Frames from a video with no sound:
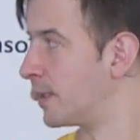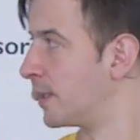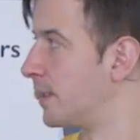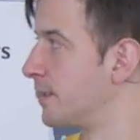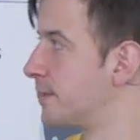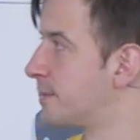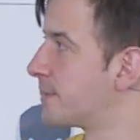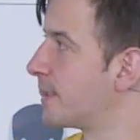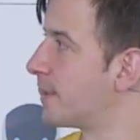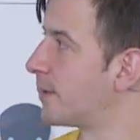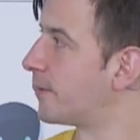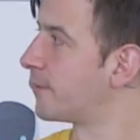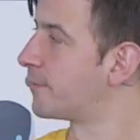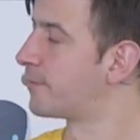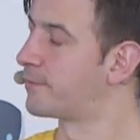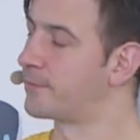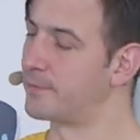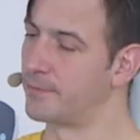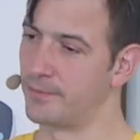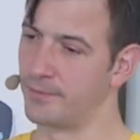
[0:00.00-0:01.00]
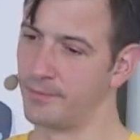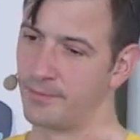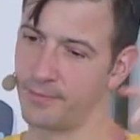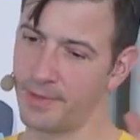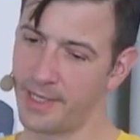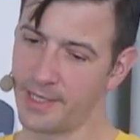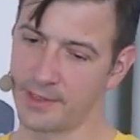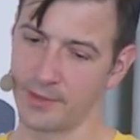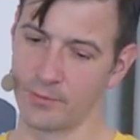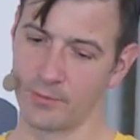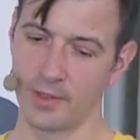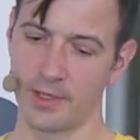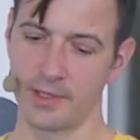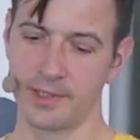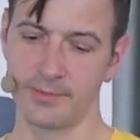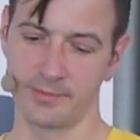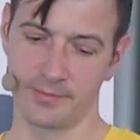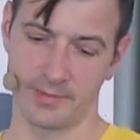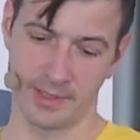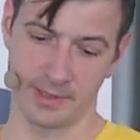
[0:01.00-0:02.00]
instead of making
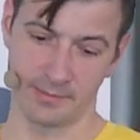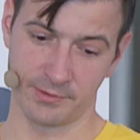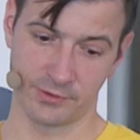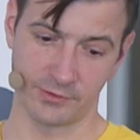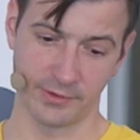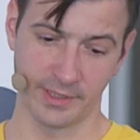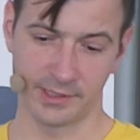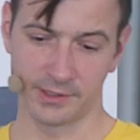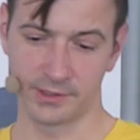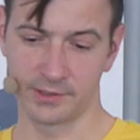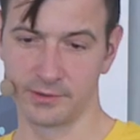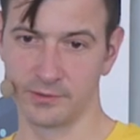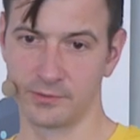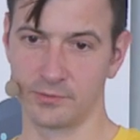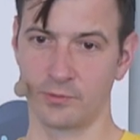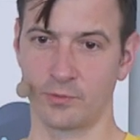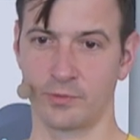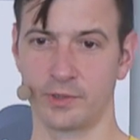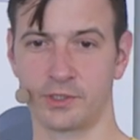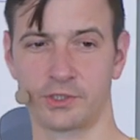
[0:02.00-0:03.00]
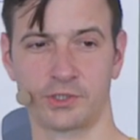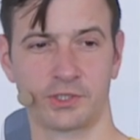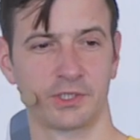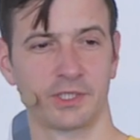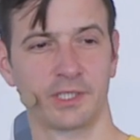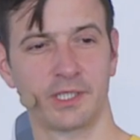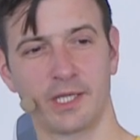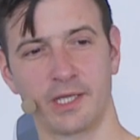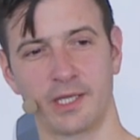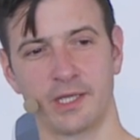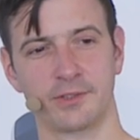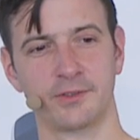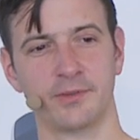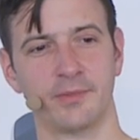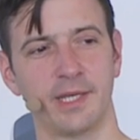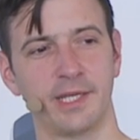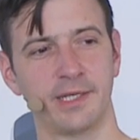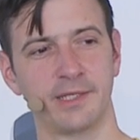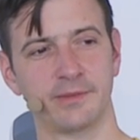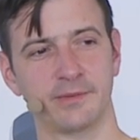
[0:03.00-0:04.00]
one abstraction which a
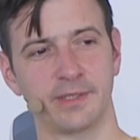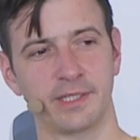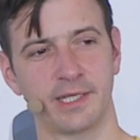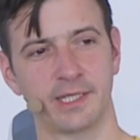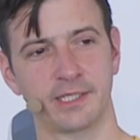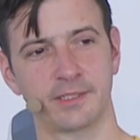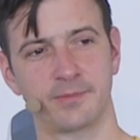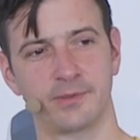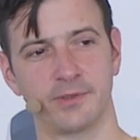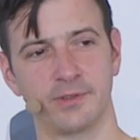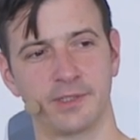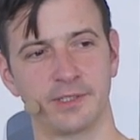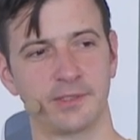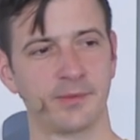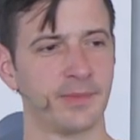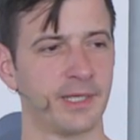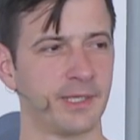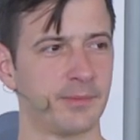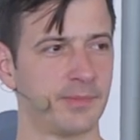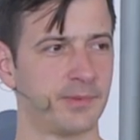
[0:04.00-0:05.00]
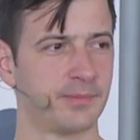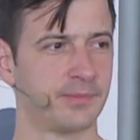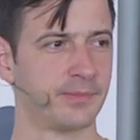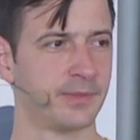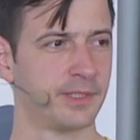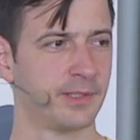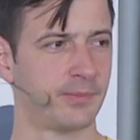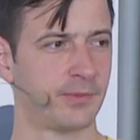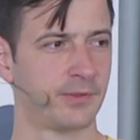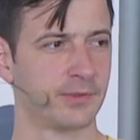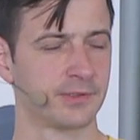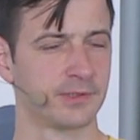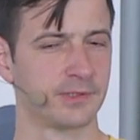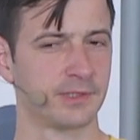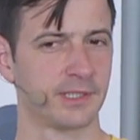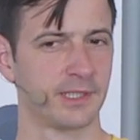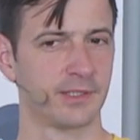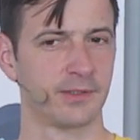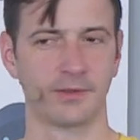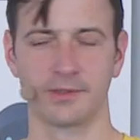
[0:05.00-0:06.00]
domain expert, a domain person
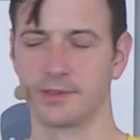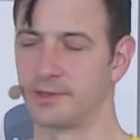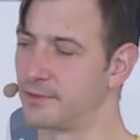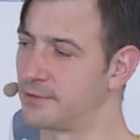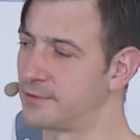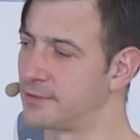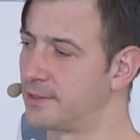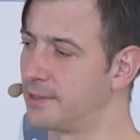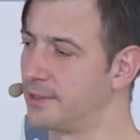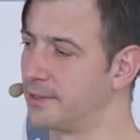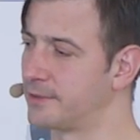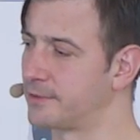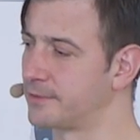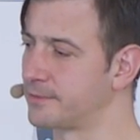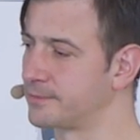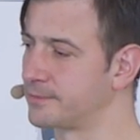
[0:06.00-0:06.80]
cannot understand.